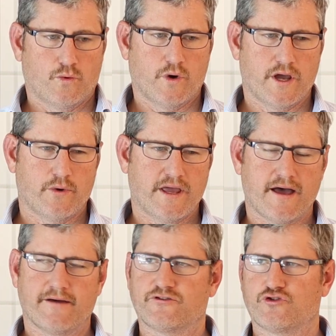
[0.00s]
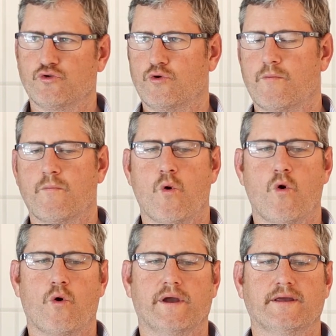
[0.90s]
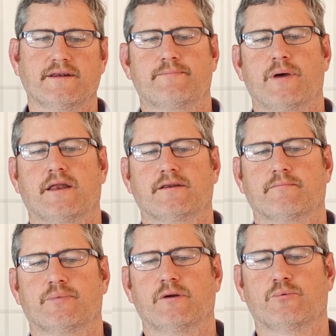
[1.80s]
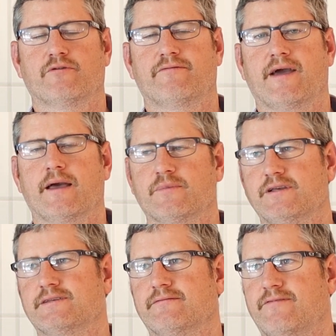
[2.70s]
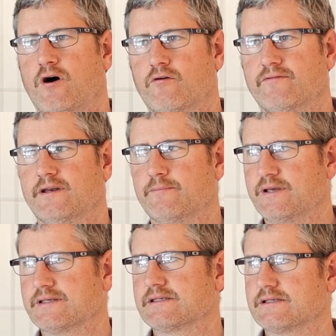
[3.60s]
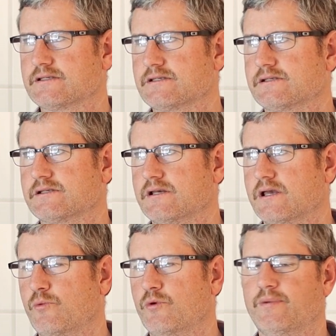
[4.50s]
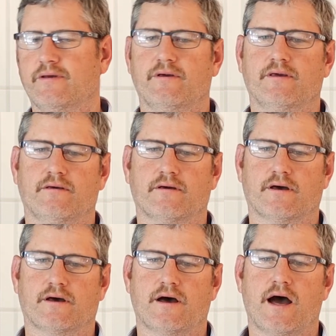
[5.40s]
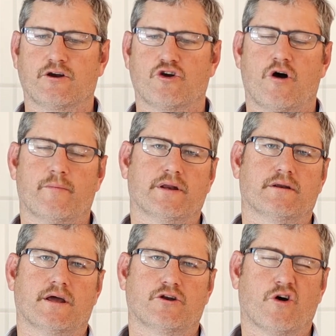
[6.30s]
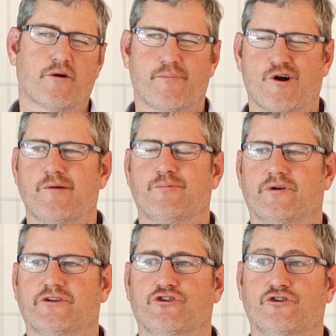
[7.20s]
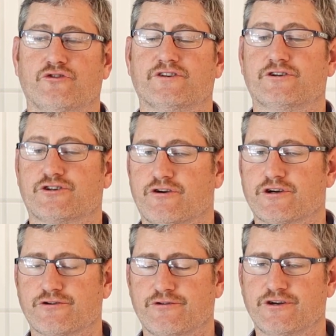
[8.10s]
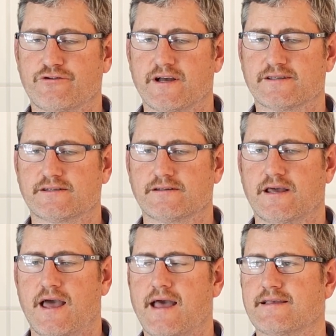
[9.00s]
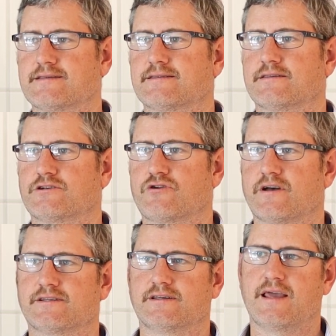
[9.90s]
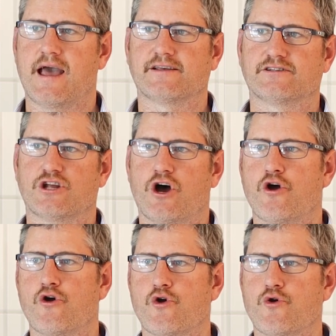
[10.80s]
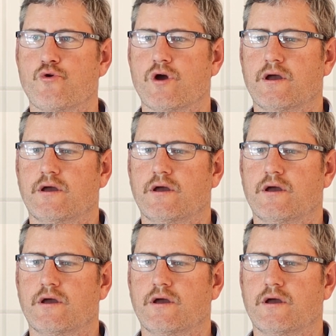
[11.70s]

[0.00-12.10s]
Where we have two or more independent people or families involved in a business, it would be uncommon and not appropriate to use a discretionary trust, as the trustee has no